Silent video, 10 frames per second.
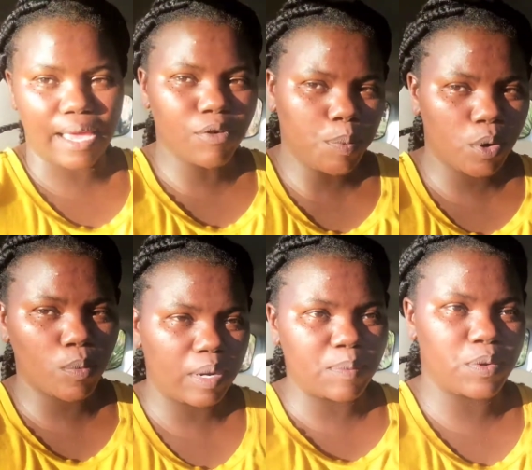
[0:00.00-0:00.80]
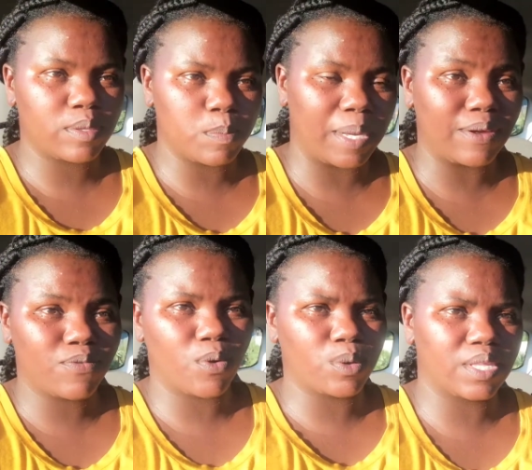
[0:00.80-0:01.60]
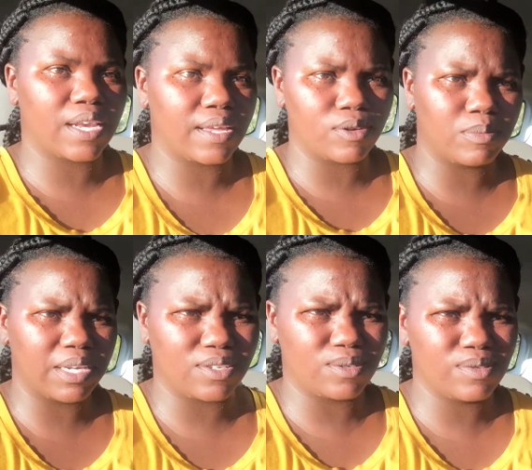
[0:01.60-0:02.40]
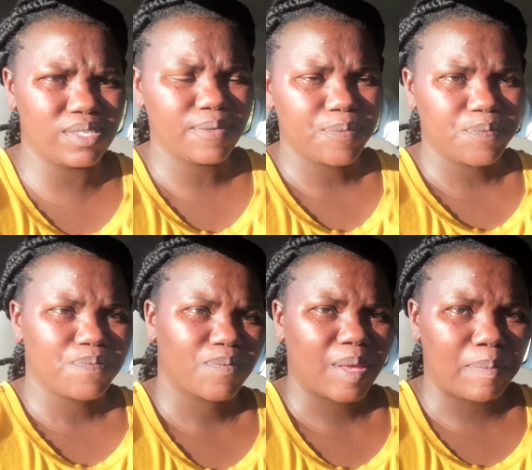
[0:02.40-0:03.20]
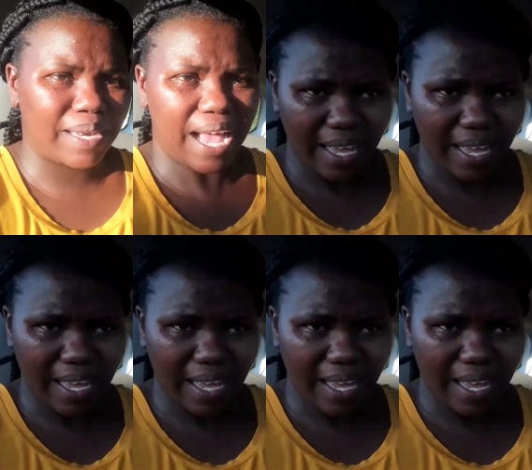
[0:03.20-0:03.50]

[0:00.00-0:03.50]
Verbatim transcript: have a problem with my phone that I normally use. But